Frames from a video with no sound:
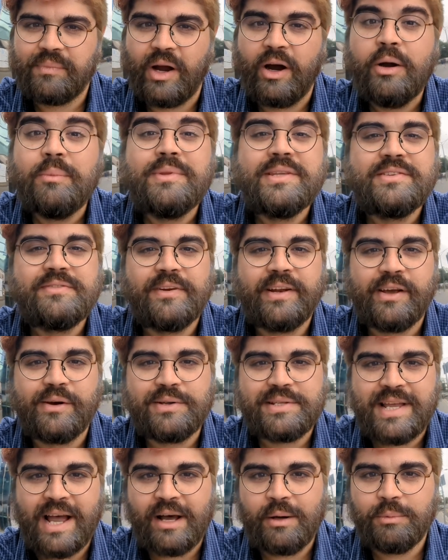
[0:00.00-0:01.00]
I hope this video
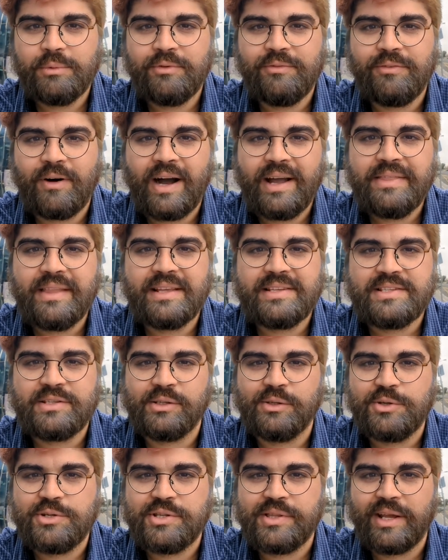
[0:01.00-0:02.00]
has helped find that
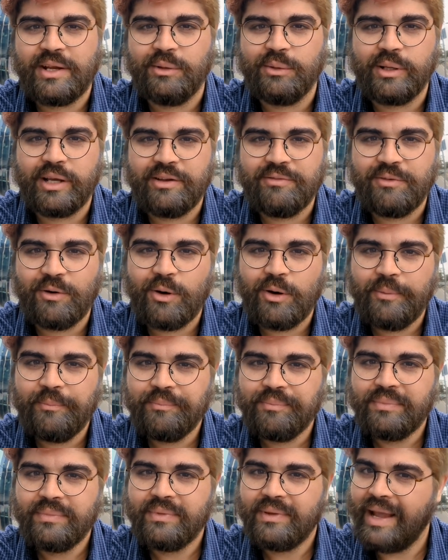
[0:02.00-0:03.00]
solution that you're looking for
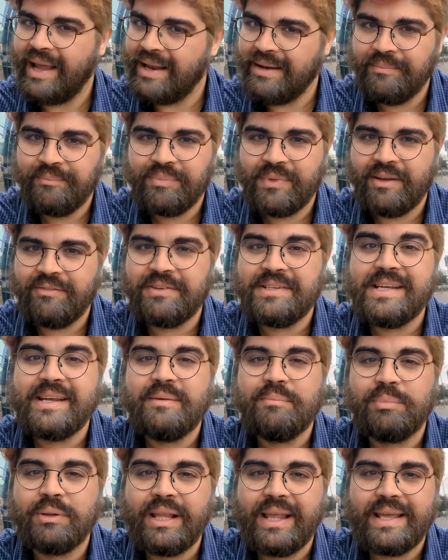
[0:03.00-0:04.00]
and if you did,
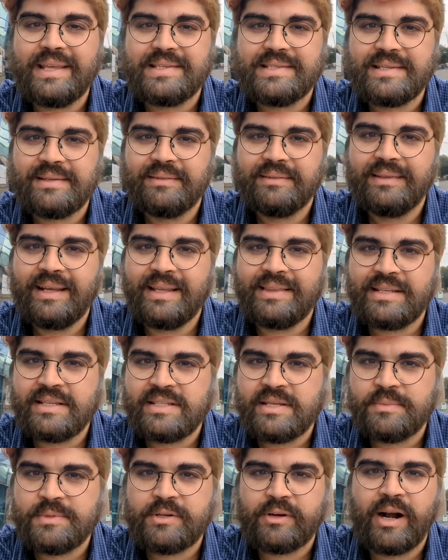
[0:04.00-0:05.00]
please hit the
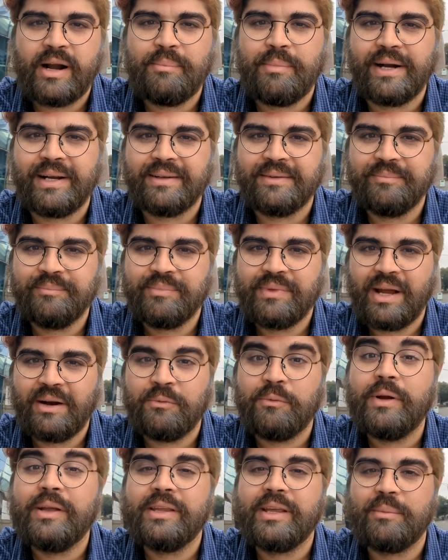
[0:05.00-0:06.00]
subscribe button. I'd
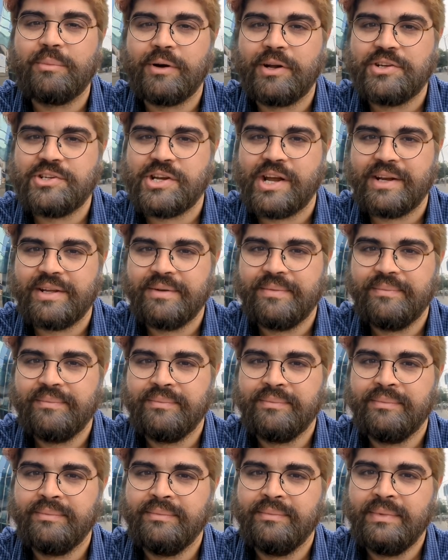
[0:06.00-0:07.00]
really appreciate it.
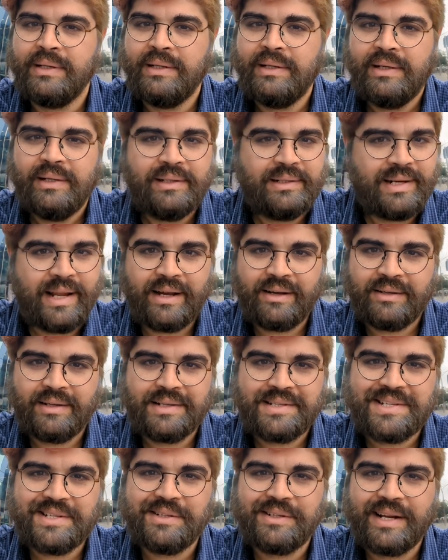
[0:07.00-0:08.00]
Now,
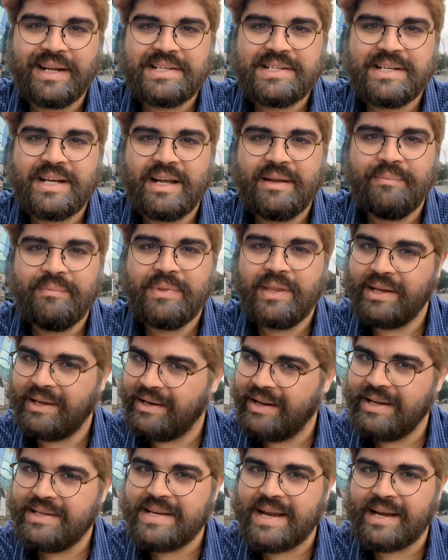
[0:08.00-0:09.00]
until the next time that you
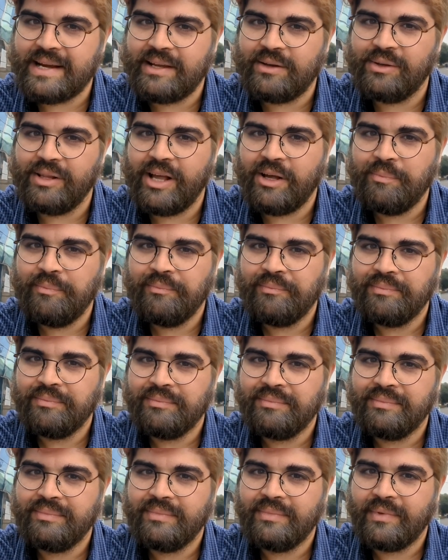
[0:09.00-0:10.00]
need technical help,
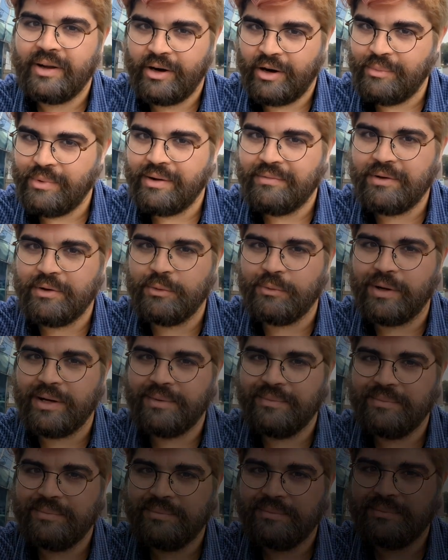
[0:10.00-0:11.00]
I hope you have a good
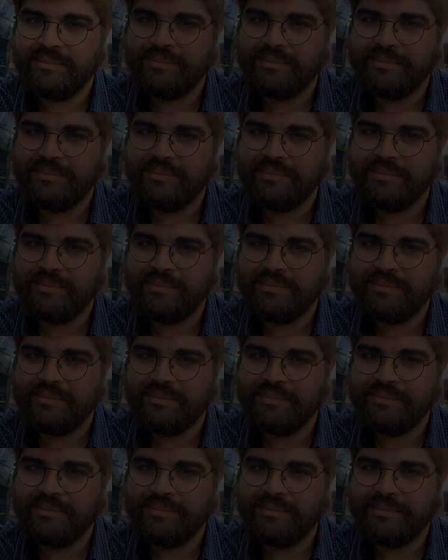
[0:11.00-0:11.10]
one.